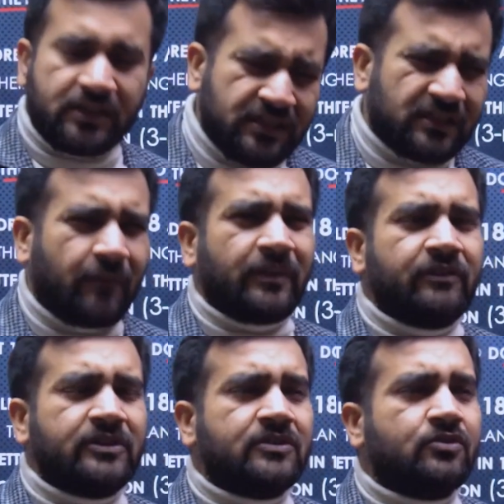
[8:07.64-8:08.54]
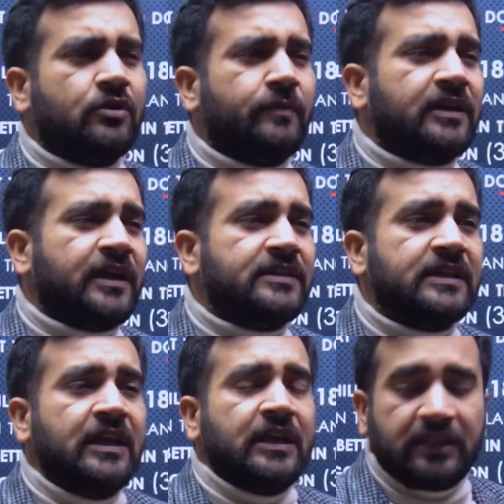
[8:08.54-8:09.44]
is something which is good, but yes,
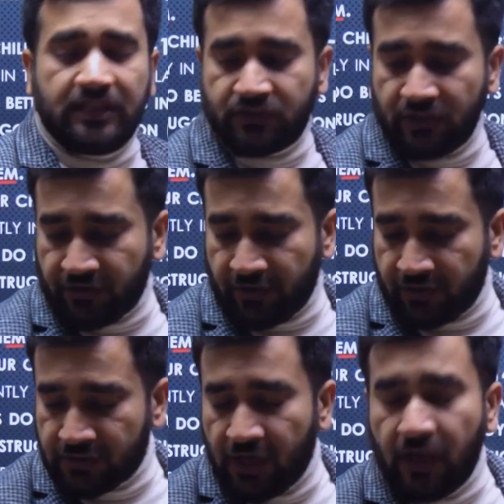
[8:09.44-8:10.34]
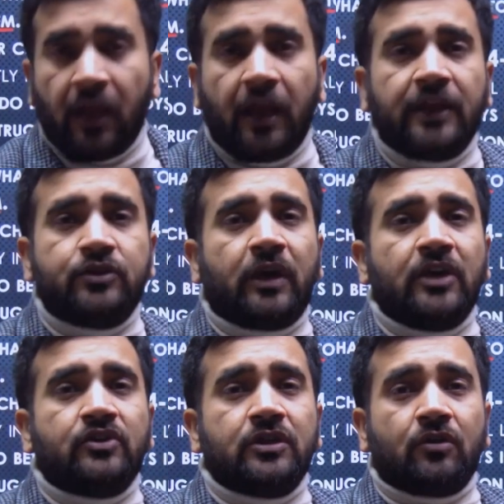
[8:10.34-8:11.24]
these children's
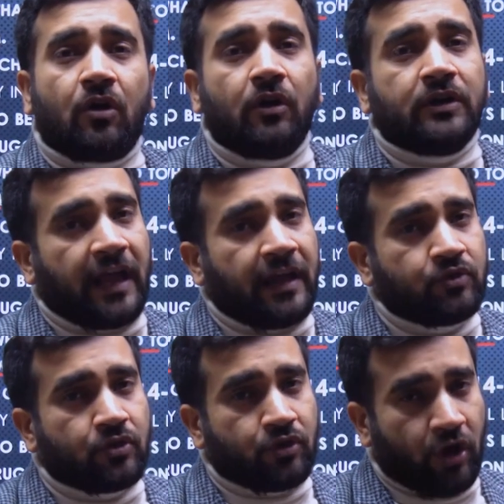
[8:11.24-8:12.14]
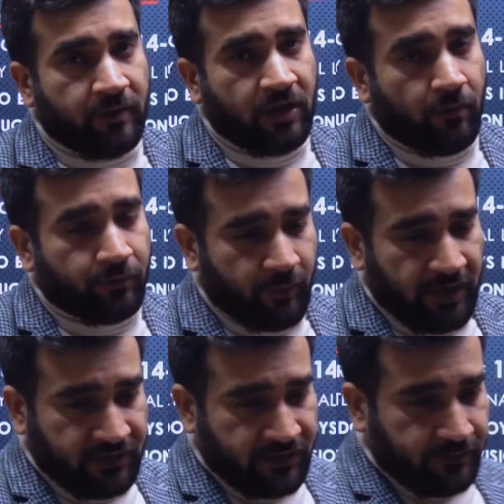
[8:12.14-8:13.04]
education or time should not be compromised.